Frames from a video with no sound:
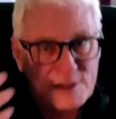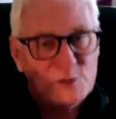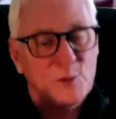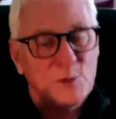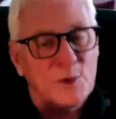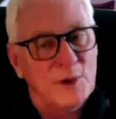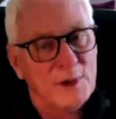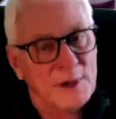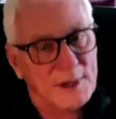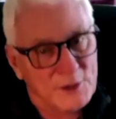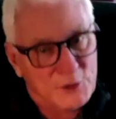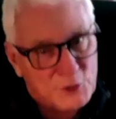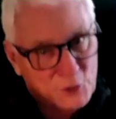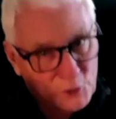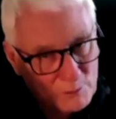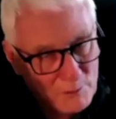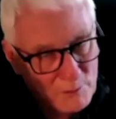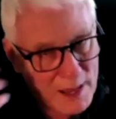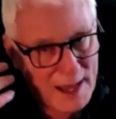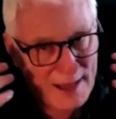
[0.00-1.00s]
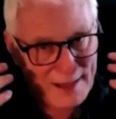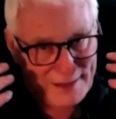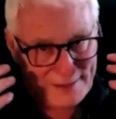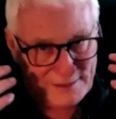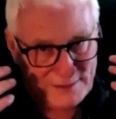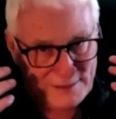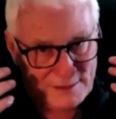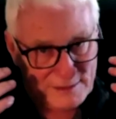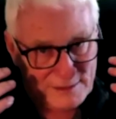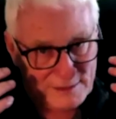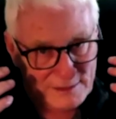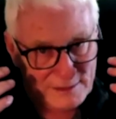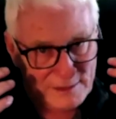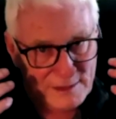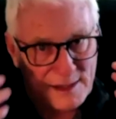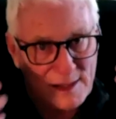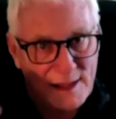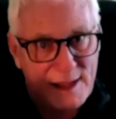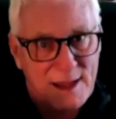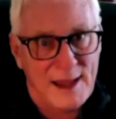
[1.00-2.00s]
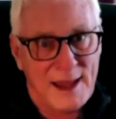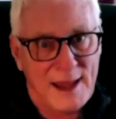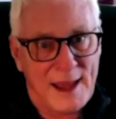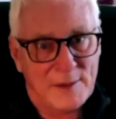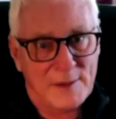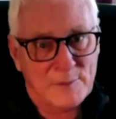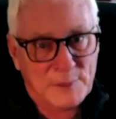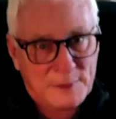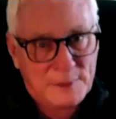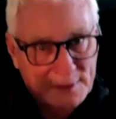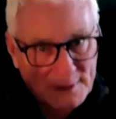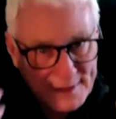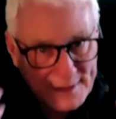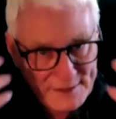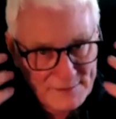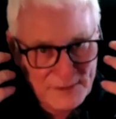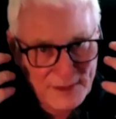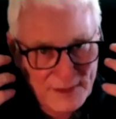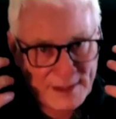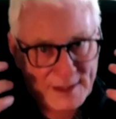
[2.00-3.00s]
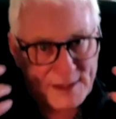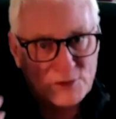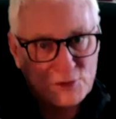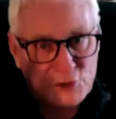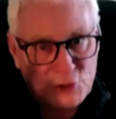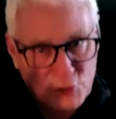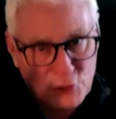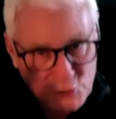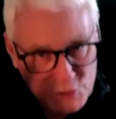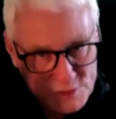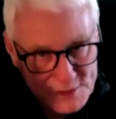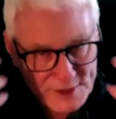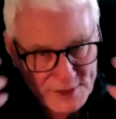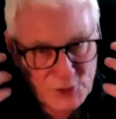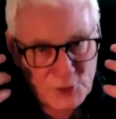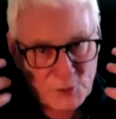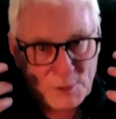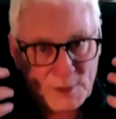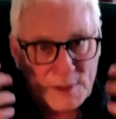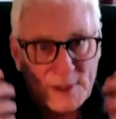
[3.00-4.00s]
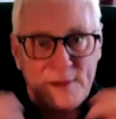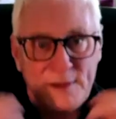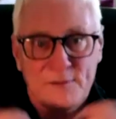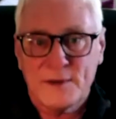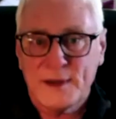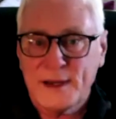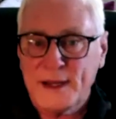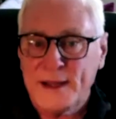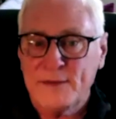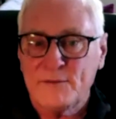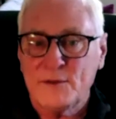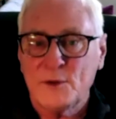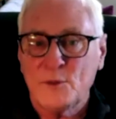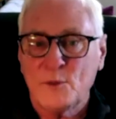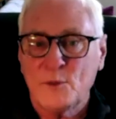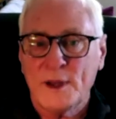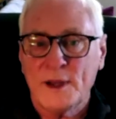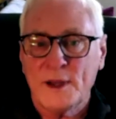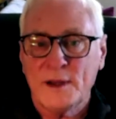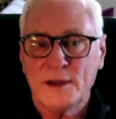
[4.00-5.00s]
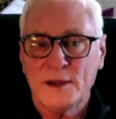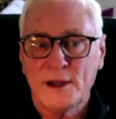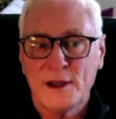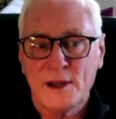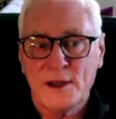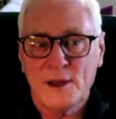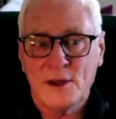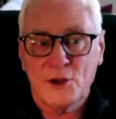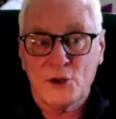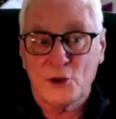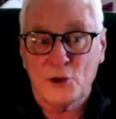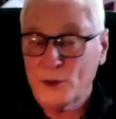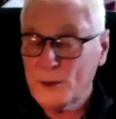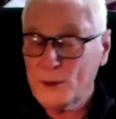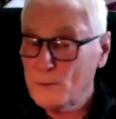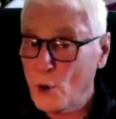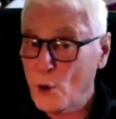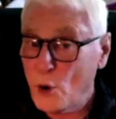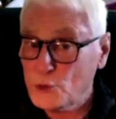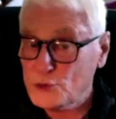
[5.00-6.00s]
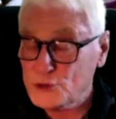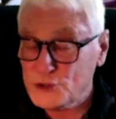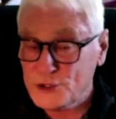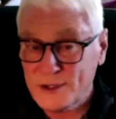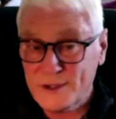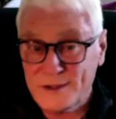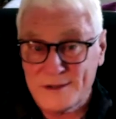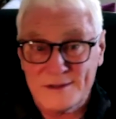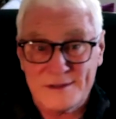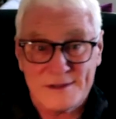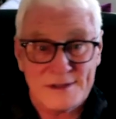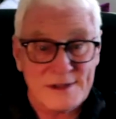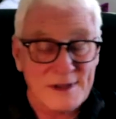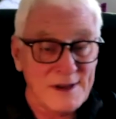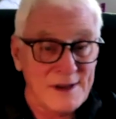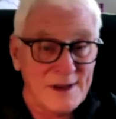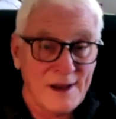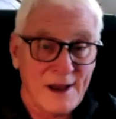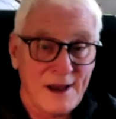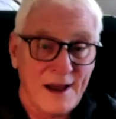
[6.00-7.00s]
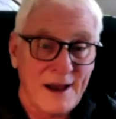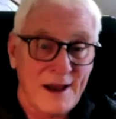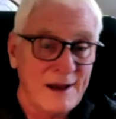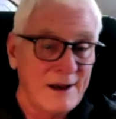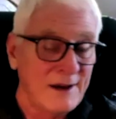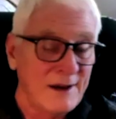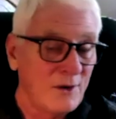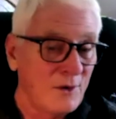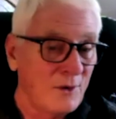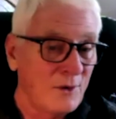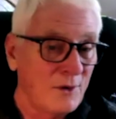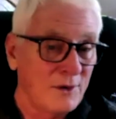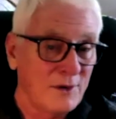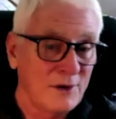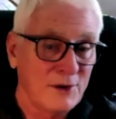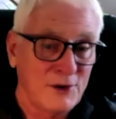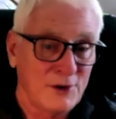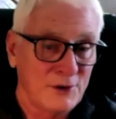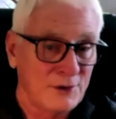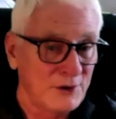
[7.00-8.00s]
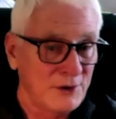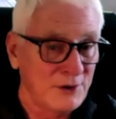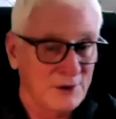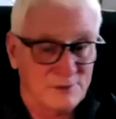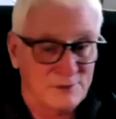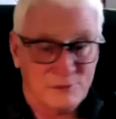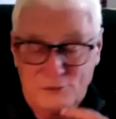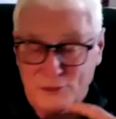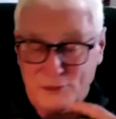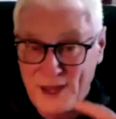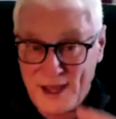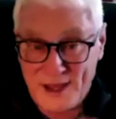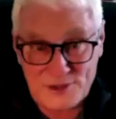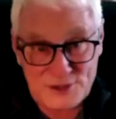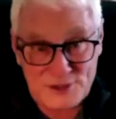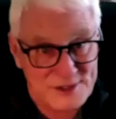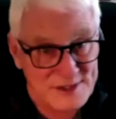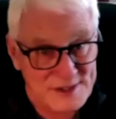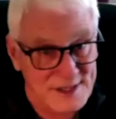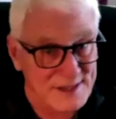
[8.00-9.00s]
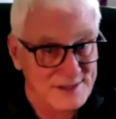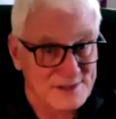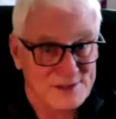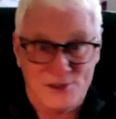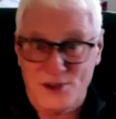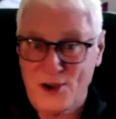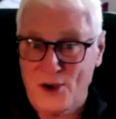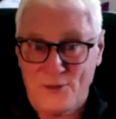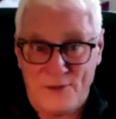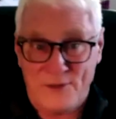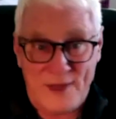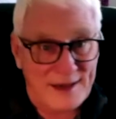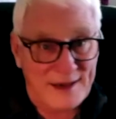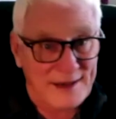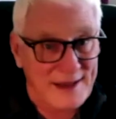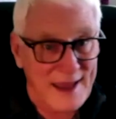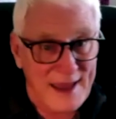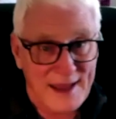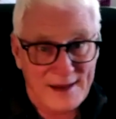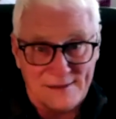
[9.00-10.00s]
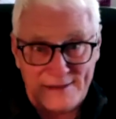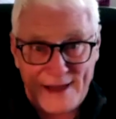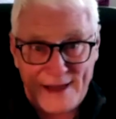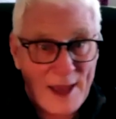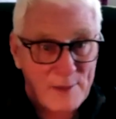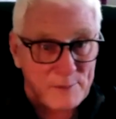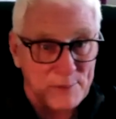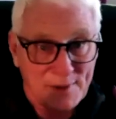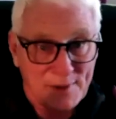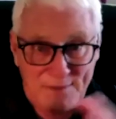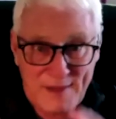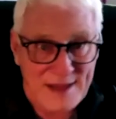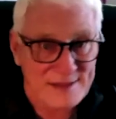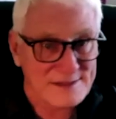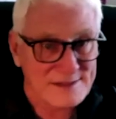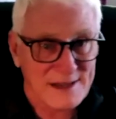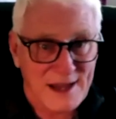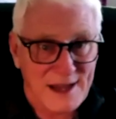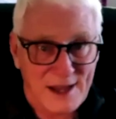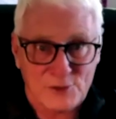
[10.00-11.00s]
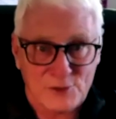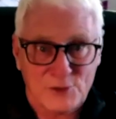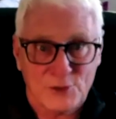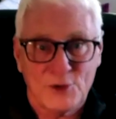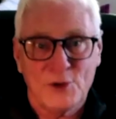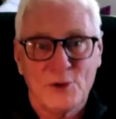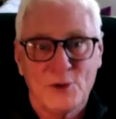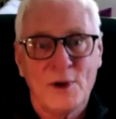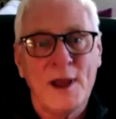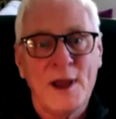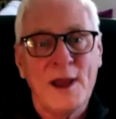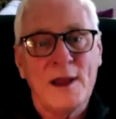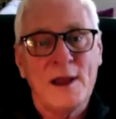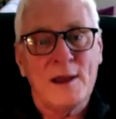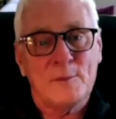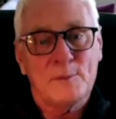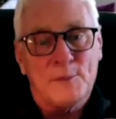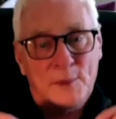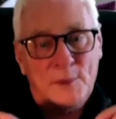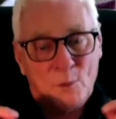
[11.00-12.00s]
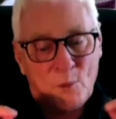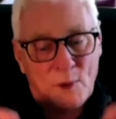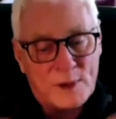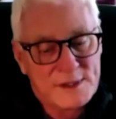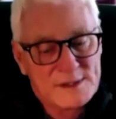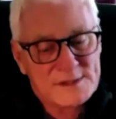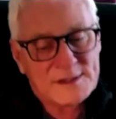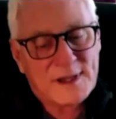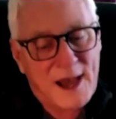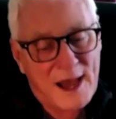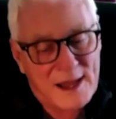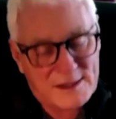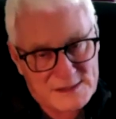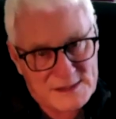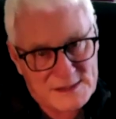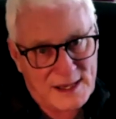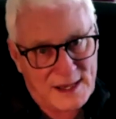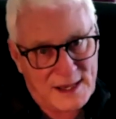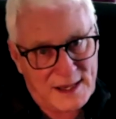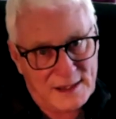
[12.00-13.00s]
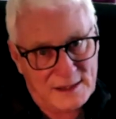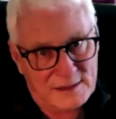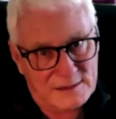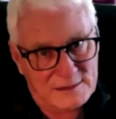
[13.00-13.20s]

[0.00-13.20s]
word in your mind and believing it, choosing to believe it, even when your emotions or your flesh says, no, that can't happen, that's not true. What does God say?